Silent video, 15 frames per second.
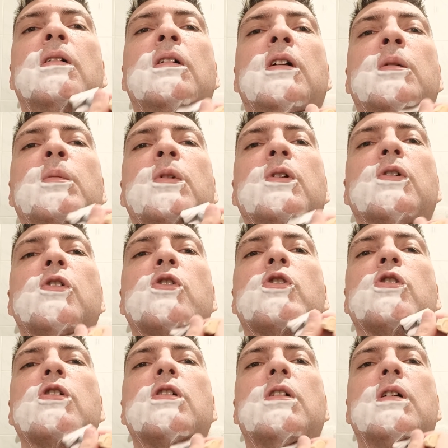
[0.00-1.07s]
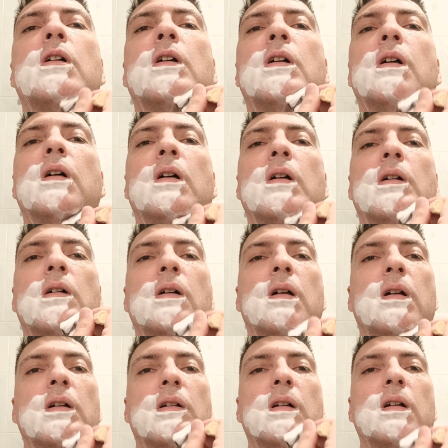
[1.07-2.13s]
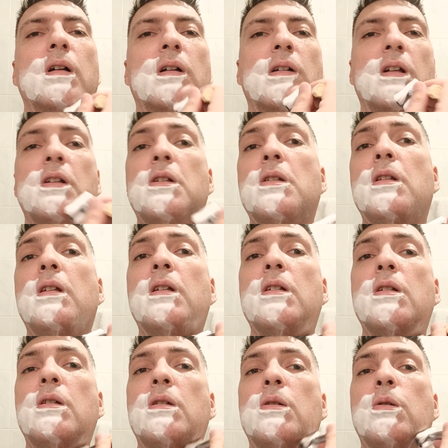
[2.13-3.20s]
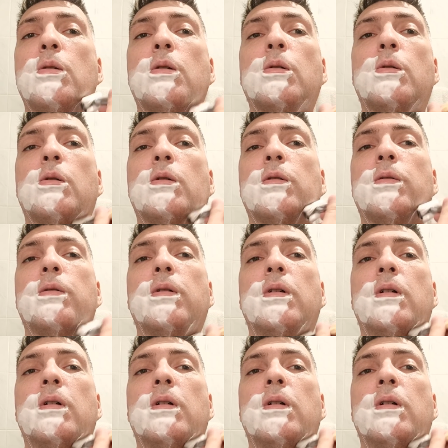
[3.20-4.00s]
I'm not sure, is this sort of